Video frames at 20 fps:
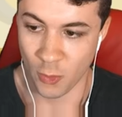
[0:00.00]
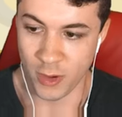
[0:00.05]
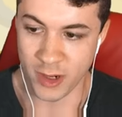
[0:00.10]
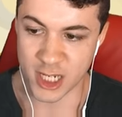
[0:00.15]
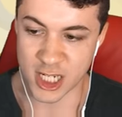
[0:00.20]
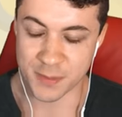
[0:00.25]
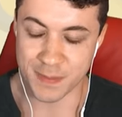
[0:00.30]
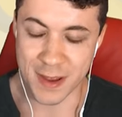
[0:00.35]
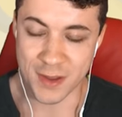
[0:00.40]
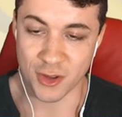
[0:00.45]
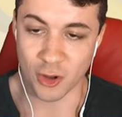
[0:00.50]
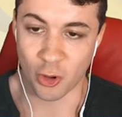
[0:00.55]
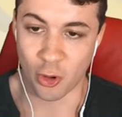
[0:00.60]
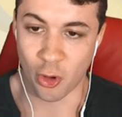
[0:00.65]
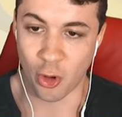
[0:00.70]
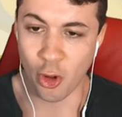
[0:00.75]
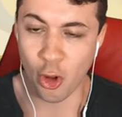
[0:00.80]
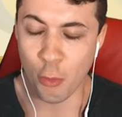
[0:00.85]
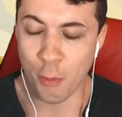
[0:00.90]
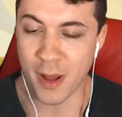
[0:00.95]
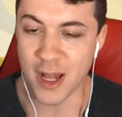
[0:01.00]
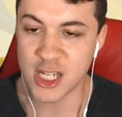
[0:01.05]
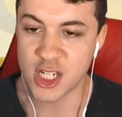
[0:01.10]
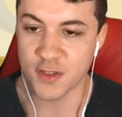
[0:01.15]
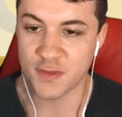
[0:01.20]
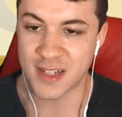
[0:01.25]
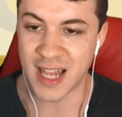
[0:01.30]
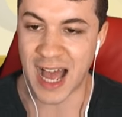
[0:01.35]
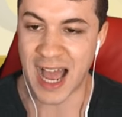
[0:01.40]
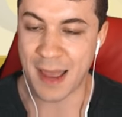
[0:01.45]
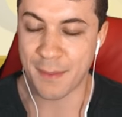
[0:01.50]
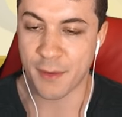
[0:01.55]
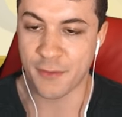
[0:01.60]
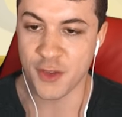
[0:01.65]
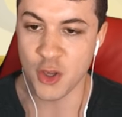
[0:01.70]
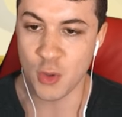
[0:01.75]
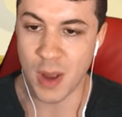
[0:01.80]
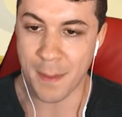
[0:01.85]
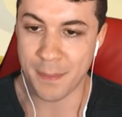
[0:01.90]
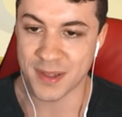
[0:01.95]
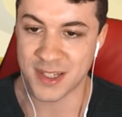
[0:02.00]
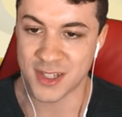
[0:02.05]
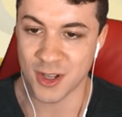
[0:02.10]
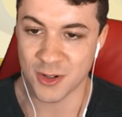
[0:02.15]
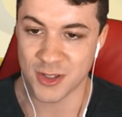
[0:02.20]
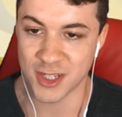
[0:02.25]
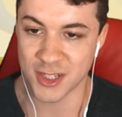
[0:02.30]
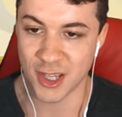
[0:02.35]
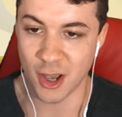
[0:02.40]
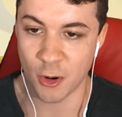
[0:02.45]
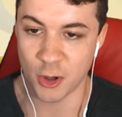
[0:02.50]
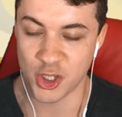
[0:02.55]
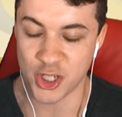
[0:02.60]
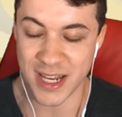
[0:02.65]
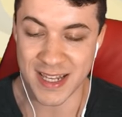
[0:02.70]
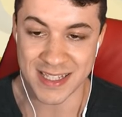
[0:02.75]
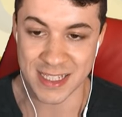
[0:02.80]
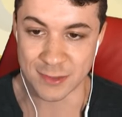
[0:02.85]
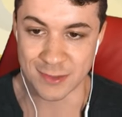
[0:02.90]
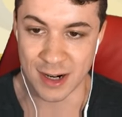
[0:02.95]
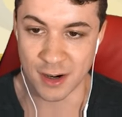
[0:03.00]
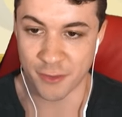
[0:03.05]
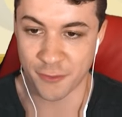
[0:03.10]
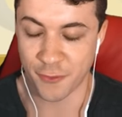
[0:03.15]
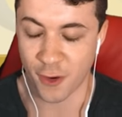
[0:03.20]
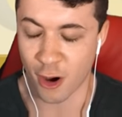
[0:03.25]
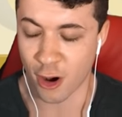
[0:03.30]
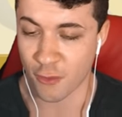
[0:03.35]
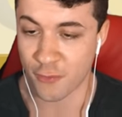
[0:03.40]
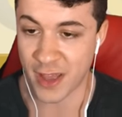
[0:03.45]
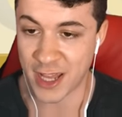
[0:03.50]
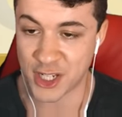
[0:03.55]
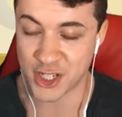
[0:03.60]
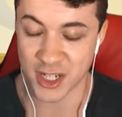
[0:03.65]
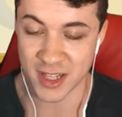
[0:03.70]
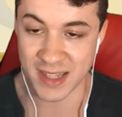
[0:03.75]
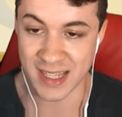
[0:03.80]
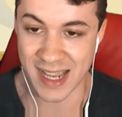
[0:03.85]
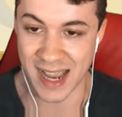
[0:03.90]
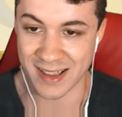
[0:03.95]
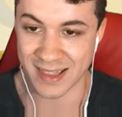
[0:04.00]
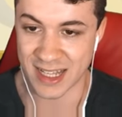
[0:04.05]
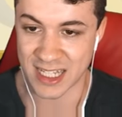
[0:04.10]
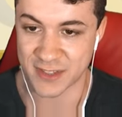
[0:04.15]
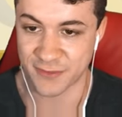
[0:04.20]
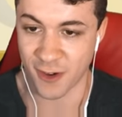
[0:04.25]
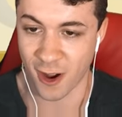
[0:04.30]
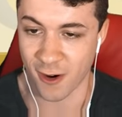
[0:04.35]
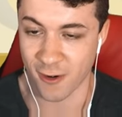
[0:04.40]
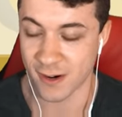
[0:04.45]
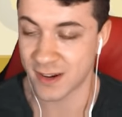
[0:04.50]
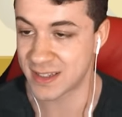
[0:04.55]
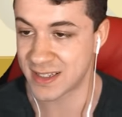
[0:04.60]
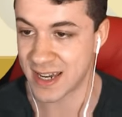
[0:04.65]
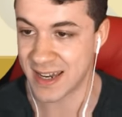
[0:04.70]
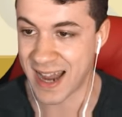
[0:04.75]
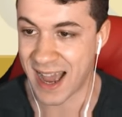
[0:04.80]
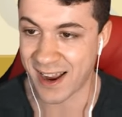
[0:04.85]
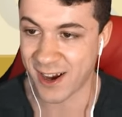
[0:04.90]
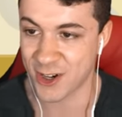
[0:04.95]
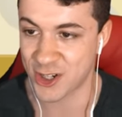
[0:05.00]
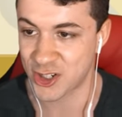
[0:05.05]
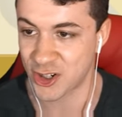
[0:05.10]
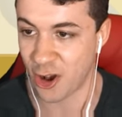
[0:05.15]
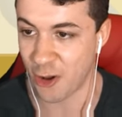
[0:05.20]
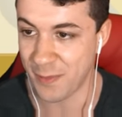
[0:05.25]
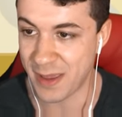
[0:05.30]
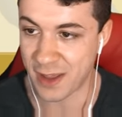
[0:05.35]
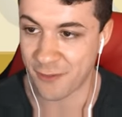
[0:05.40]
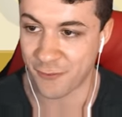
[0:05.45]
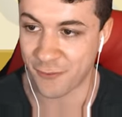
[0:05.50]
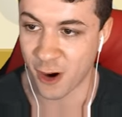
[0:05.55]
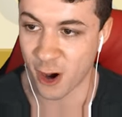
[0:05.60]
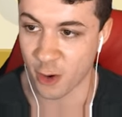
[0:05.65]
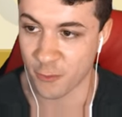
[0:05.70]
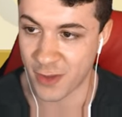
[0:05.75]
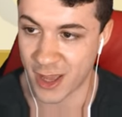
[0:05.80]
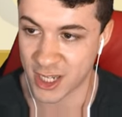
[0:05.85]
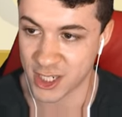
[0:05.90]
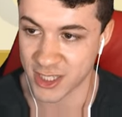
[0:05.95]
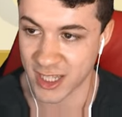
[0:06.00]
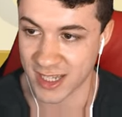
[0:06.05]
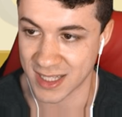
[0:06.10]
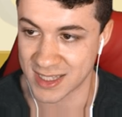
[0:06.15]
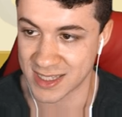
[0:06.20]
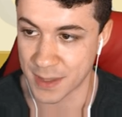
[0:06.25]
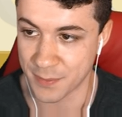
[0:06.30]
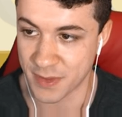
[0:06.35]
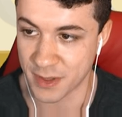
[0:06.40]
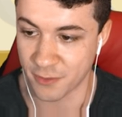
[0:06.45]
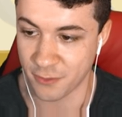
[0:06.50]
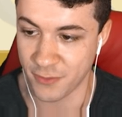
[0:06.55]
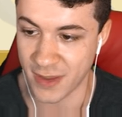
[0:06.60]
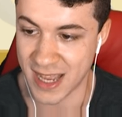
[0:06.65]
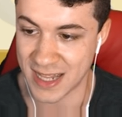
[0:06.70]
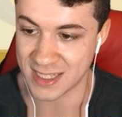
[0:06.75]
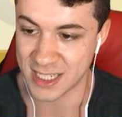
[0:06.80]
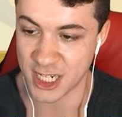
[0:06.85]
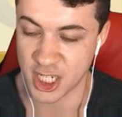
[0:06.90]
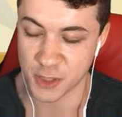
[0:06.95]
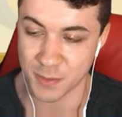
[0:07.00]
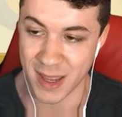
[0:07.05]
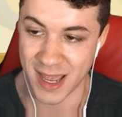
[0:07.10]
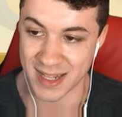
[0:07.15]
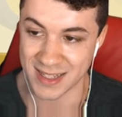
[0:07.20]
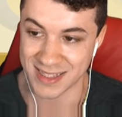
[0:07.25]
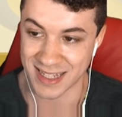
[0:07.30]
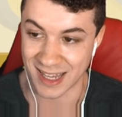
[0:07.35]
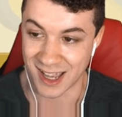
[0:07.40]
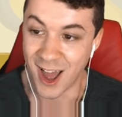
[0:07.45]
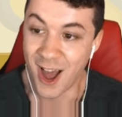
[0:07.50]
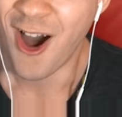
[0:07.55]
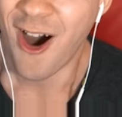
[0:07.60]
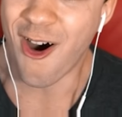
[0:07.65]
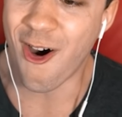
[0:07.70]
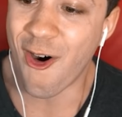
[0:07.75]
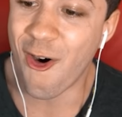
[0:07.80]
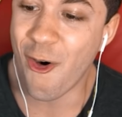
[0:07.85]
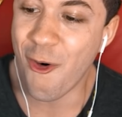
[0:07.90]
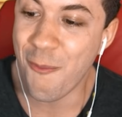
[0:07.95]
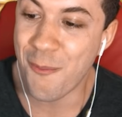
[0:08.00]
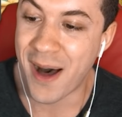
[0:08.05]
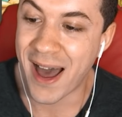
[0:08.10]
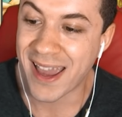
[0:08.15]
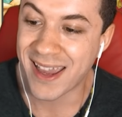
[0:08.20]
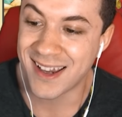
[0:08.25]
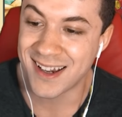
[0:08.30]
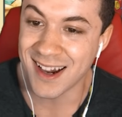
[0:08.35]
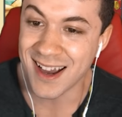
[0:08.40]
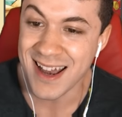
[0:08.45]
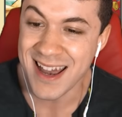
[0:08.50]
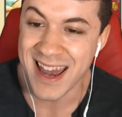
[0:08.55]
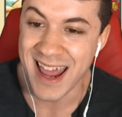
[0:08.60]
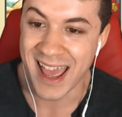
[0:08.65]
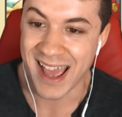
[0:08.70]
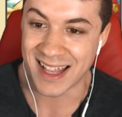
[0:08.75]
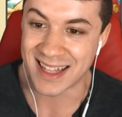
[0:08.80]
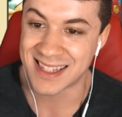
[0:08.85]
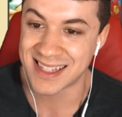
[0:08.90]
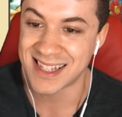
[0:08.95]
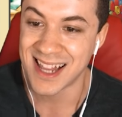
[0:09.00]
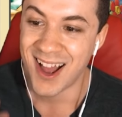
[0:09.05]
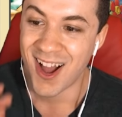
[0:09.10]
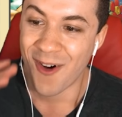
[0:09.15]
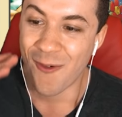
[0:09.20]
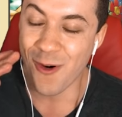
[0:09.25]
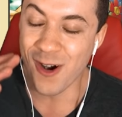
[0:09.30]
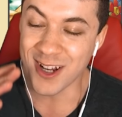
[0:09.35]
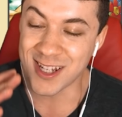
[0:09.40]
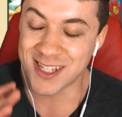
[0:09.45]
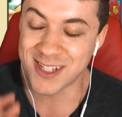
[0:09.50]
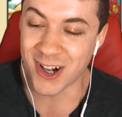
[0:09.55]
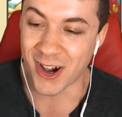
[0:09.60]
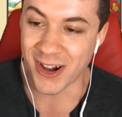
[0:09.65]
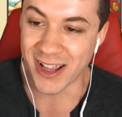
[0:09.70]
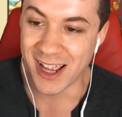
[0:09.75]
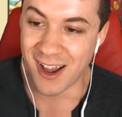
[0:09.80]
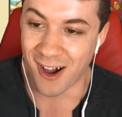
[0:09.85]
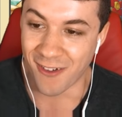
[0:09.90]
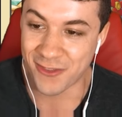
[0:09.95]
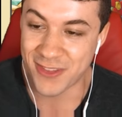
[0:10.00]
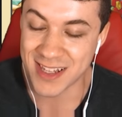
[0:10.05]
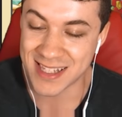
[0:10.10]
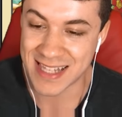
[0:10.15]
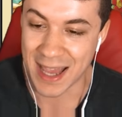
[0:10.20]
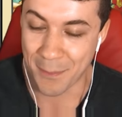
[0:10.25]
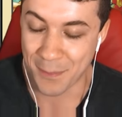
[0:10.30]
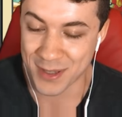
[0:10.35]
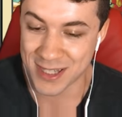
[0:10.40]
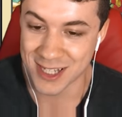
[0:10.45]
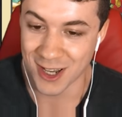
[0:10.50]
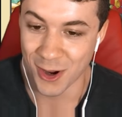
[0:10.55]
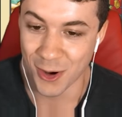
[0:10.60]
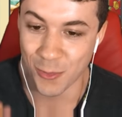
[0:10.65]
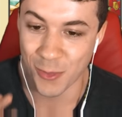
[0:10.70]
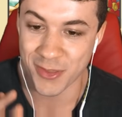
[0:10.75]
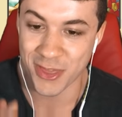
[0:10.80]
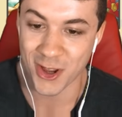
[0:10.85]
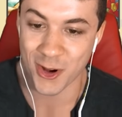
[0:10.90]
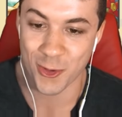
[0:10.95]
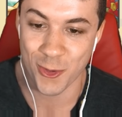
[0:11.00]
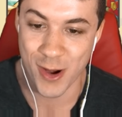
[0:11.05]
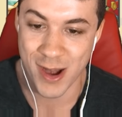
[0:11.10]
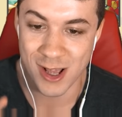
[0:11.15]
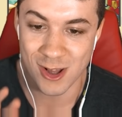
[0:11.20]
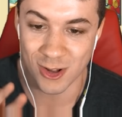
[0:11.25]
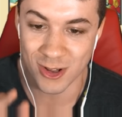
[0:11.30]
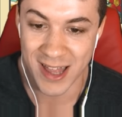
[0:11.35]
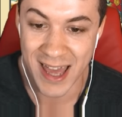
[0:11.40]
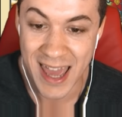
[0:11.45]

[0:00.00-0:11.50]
We just spent a whole bunch of time a few episodes ago chasing around Farfetch'd in the Ilex Forest, and now you're showing me a Farfetch'd like it's something fancy schmancy. Oh my goodness! We're starting off this episode with a critical